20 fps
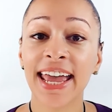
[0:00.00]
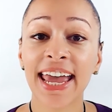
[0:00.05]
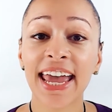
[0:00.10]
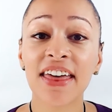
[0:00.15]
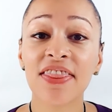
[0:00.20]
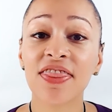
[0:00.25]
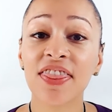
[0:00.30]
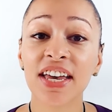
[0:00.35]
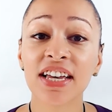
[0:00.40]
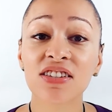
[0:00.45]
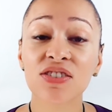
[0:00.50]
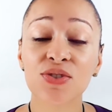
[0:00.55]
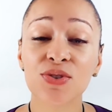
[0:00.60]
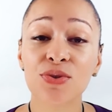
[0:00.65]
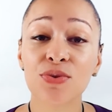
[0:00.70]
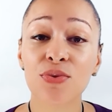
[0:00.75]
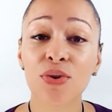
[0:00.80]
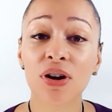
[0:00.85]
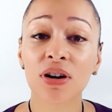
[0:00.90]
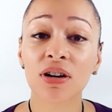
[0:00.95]
In this
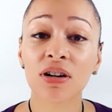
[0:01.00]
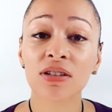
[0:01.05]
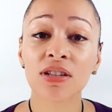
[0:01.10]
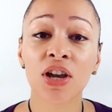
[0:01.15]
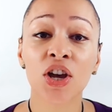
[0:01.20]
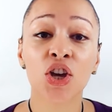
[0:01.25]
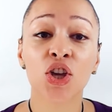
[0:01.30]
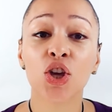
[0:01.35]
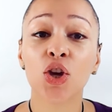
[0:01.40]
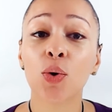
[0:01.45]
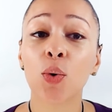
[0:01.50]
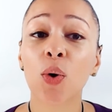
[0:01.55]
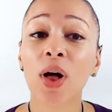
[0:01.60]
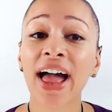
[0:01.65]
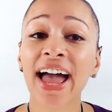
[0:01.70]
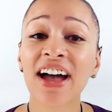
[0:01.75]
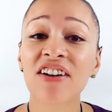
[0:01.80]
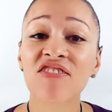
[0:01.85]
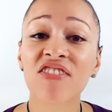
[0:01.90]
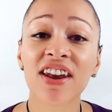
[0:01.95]
new world, you will
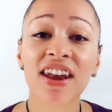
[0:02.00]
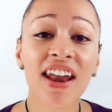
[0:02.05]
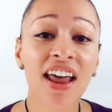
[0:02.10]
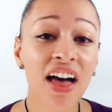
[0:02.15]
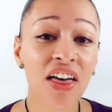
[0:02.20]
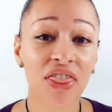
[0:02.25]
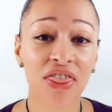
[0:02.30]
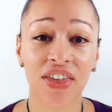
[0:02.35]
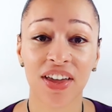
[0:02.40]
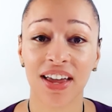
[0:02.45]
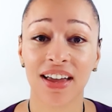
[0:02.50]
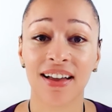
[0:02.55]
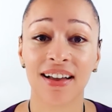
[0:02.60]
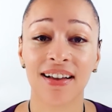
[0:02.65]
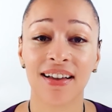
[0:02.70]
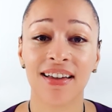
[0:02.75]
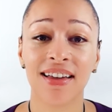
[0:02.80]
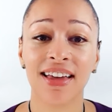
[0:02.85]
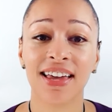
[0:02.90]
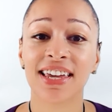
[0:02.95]
have
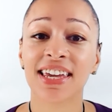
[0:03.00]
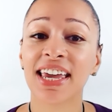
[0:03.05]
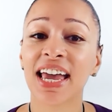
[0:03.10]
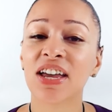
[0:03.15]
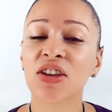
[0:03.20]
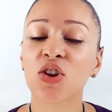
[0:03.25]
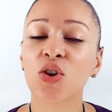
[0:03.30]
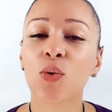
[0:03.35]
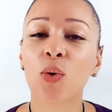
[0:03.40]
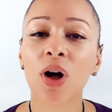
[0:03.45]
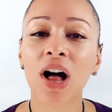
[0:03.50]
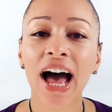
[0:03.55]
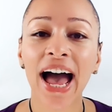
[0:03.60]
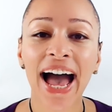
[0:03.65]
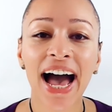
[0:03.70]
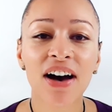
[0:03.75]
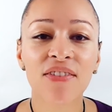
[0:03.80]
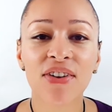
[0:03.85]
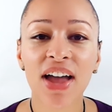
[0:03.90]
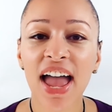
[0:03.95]
nothing, yet you will
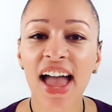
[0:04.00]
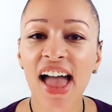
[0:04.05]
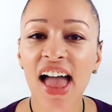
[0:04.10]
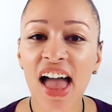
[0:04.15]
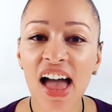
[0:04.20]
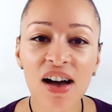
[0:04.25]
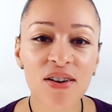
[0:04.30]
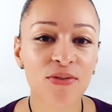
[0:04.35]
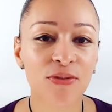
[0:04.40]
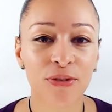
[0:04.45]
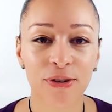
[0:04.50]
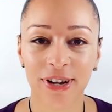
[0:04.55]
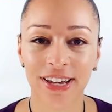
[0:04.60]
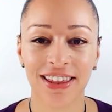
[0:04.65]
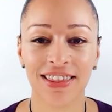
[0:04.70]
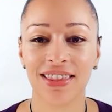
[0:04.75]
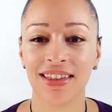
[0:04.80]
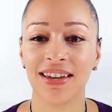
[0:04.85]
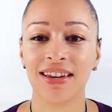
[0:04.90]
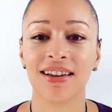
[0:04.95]
have
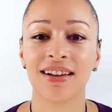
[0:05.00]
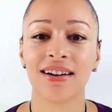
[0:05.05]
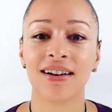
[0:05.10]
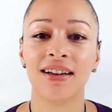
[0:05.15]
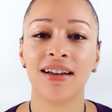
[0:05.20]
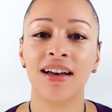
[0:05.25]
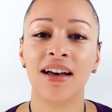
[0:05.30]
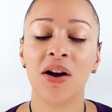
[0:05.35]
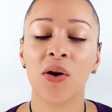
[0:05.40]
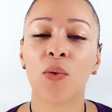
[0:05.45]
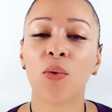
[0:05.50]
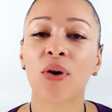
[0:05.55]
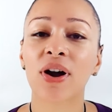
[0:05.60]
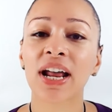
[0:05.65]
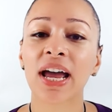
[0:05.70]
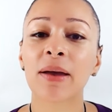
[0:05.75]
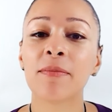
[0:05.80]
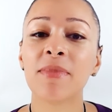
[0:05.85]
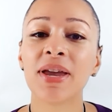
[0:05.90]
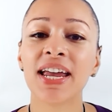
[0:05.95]
everything. What
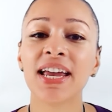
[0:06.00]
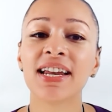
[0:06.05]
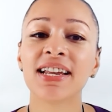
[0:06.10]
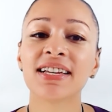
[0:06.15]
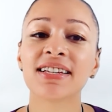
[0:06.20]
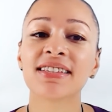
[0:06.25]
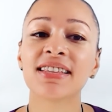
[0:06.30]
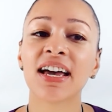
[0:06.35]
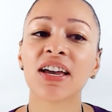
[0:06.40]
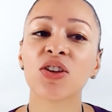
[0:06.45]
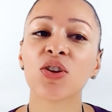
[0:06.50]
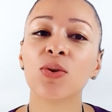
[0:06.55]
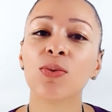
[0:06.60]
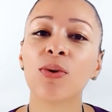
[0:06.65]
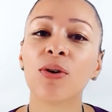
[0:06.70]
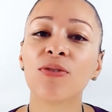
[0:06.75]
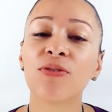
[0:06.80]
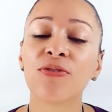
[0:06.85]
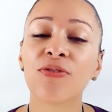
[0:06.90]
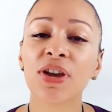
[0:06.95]
I mean is that you
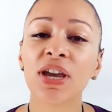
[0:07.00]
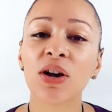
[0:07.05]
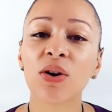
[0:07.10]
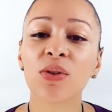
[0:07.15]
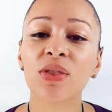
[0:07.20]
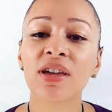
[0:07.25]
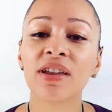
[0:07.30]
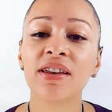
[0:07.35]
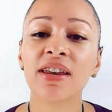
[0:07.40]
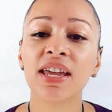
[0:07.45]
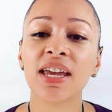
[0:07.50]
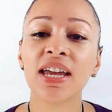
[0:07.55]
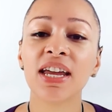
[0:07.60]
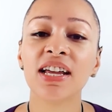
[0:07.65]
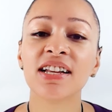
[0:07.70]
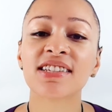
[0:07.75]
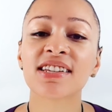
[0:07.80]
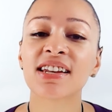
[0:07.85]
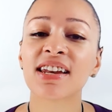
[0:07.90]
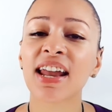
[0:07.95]
will feel the
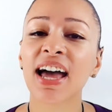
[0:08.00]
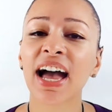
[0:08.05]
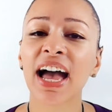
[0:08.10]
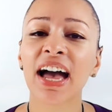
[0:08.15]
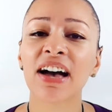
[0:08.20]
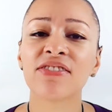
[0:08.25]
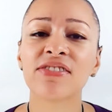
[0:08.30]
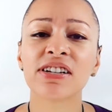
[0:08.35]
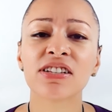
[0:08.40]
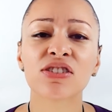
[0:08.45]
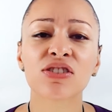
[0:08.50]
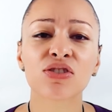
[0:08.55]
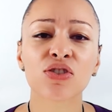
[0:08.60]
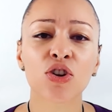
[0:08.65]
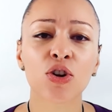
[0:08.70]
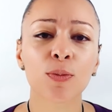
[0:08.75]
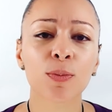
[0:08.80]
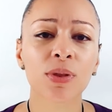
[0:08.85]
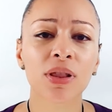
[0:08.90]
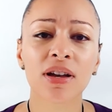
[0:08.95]
need to not have a
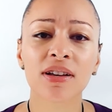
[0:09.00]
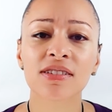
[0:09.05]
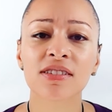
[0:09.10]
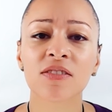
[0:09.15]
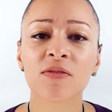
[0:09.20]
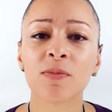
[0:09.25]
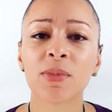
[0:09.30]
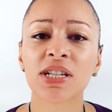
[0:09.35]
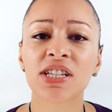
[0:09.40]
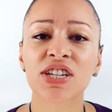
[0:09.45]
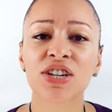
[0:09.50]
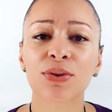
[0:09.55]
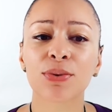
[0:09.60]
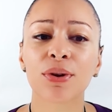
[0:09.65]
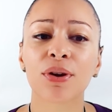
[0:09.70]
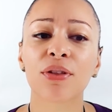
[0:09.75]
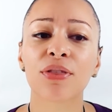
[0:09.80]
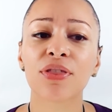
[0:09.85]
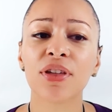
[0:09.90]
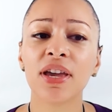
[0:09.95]
surplus of
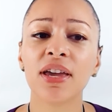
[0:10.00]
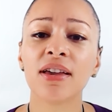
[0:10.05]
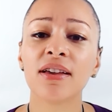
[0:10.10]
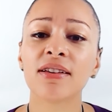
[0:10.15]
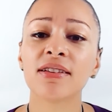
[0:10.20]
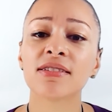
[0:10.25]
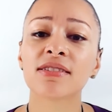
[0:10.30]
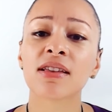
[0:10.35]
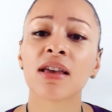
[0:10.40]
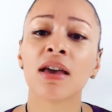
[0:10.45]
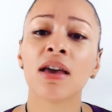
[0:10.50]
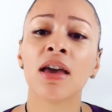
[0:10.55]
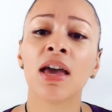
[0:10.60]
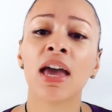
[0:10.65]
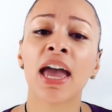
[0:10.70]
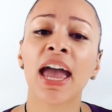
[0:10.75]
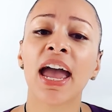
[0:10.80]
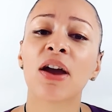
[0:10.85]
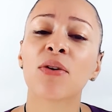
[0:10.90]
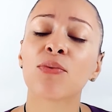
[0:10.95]
material things
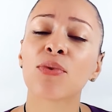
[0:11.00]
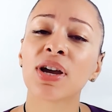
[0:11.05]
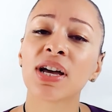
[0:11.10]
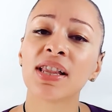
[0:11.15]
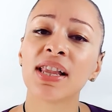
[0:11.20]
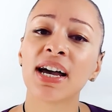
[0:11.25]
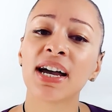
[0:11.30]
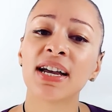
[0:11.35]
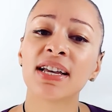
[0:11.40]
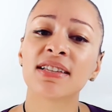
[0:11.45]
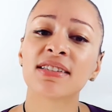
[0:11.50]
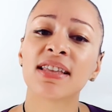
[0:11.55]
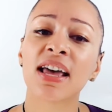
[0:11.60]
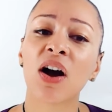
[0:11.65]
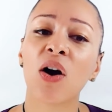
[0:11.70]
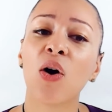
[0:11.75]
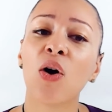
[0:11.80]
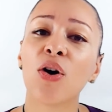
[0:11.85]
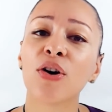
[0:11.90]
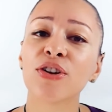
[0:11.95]
and realize
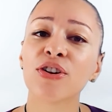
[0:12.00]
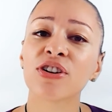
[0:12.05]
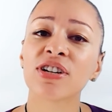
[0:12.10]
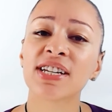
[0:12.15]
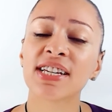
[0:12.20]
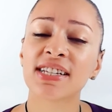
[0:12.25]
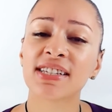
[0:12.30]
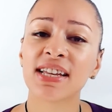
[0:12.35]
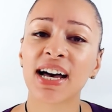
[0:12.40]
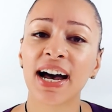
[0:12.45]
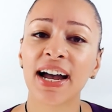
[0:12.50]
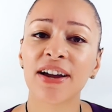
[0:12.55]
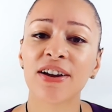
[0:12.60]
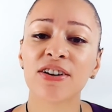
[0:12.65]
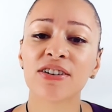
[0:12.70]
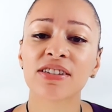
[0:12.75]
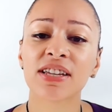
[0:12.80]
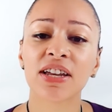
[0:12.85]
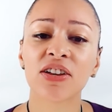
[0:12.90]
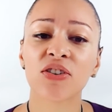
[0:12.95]
that all your
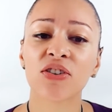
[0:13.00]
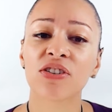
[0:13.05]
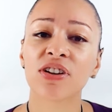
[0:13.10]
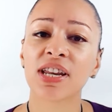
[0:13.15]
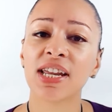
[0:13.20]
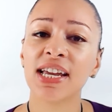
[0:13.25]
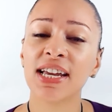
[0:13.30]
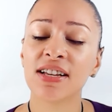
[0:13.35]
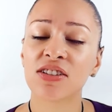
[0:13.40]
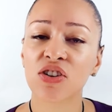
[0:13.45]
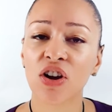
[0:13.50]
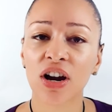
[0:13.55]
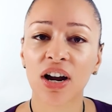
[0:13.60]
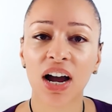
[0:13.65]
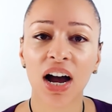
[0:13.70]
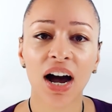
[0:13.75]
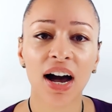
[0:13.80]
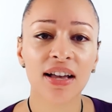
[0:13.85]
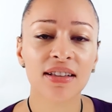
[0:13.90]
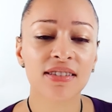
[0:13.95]
desires and your needs are
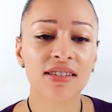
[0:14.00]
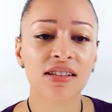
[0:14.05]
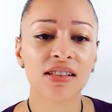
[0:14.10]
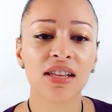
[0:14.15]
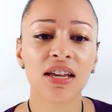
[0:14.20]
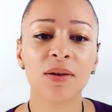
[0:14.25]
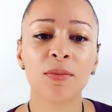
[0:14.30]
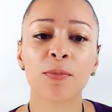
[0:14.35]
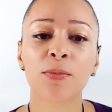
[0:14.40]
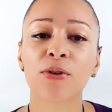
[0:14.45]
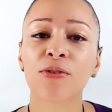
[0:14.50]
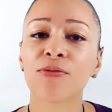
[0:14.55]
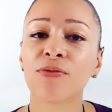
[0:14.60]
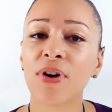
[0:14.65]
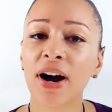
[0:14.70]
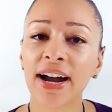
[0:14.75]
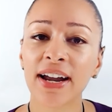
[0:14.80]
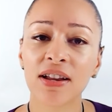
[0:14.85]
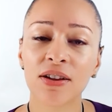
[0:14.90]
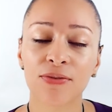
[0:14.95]
constantly
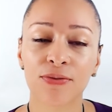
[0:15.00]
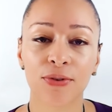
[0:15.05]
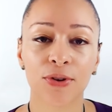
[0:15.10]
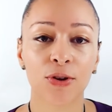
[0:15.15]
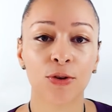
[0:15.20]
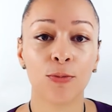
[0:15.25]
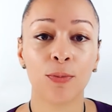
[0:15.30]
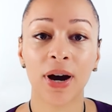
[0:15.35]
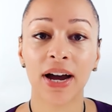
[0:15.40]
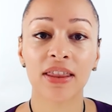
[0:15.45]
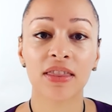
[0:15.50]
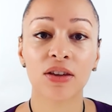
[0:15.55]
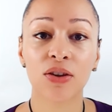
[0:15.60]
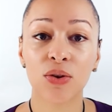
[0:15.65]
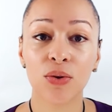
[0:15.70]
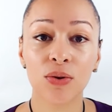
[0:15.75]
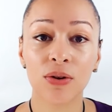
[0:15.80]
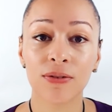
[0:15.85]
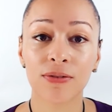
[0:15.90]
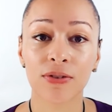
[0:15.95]
provided for you by the
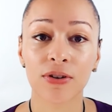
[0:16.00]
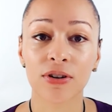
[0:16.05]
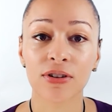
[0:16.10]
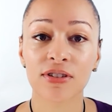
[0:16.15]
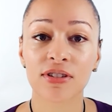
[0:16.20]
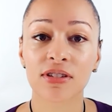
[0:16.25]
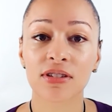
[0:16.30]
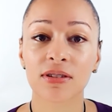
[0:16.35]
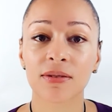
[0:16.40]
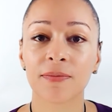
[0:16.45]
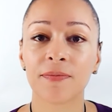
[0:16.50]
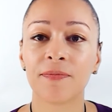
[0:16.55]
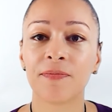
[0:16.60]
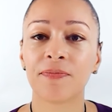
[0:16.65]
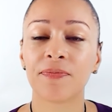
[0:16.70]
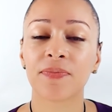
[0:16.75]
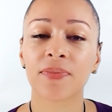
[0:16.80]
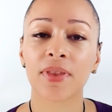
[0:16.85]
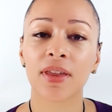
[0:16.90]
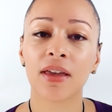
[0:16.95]
universe.
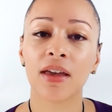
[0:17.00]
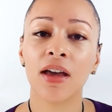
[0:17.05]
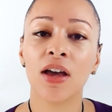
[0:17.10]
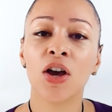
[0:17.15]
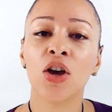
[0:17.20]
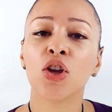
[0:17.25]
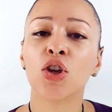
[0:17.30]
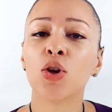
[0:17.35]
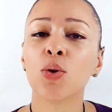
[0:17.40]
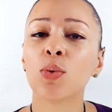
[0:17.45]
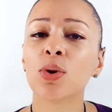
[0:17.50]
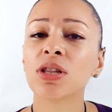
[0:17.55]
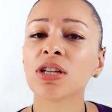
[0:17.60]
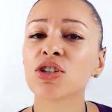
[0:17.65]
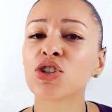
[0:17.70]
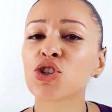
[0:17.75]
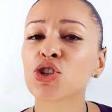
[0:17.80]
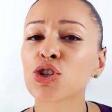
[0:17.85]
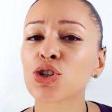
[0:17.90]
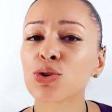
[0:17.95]
You will
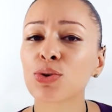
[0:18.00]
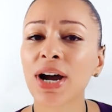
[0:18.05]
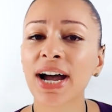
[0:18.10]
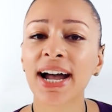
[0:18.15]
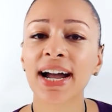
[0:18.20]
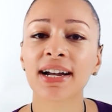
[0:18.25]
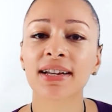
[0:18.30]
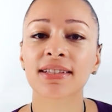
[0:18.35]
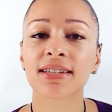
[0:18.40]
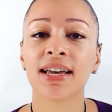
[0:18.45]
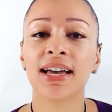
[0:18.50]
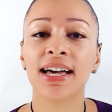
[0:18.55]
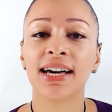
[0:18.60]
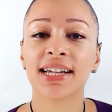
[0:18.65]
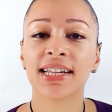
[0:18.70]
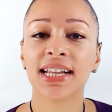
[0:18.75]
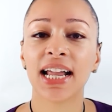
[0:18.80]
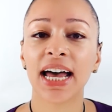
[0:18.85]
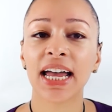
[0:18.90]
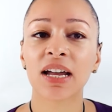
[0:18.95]
attract
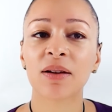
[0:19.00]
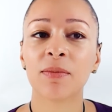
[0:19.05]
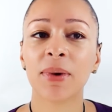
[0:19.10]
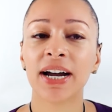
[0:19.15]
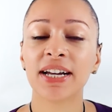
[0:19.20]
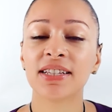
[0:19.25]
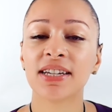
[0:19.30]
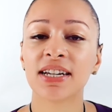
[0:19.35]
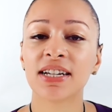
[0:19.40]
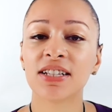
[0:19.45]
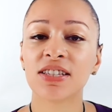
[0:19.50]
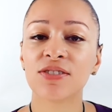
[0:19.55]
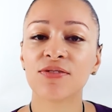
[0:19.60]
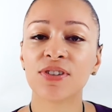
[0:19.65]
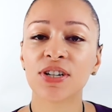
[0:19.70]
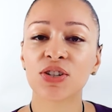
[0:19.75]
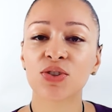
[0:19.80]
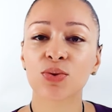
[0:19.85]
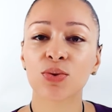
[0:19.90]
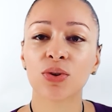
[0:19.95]
like-minded
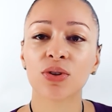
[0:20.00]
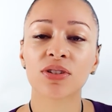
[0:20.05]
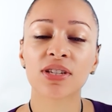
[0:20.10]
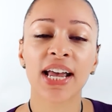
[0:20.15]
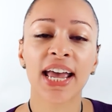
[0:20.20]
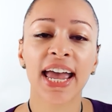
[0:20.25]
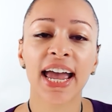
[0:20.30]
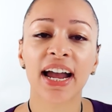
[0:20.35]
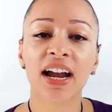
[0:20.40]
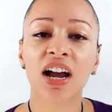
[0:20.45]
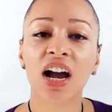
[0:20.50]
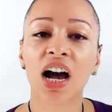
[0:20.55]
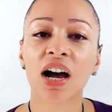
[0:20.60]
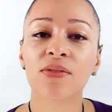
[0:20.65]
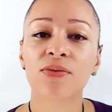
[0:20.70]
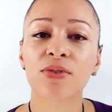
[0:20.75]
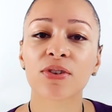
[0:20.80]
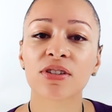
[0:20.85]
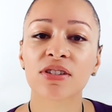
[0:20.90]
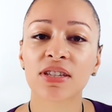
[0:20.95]
individuals, and
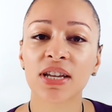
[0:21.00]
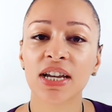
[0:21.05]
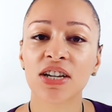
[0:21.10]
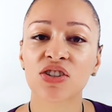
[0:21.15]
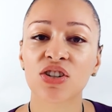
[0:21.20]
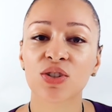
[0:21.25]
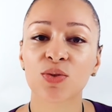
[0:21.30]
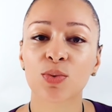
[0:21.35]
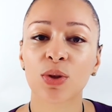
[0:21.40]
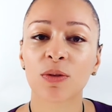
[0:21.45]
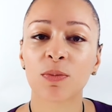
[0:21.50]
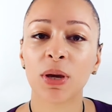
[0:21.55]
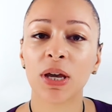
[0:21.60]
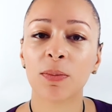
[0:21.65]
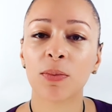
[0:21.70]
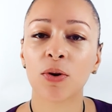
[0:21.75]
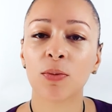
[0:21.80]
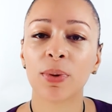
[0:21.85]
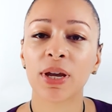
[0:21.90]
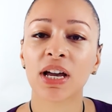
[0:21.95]
conversations with
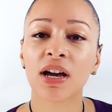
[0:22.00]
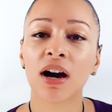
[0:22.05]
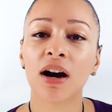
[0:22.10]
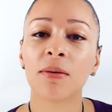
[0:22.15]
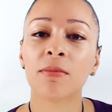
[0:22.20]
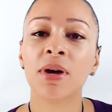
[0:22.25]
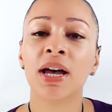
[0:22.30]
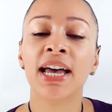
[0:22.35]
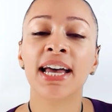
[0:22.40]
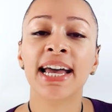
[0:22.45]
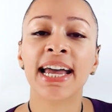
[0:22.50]
people become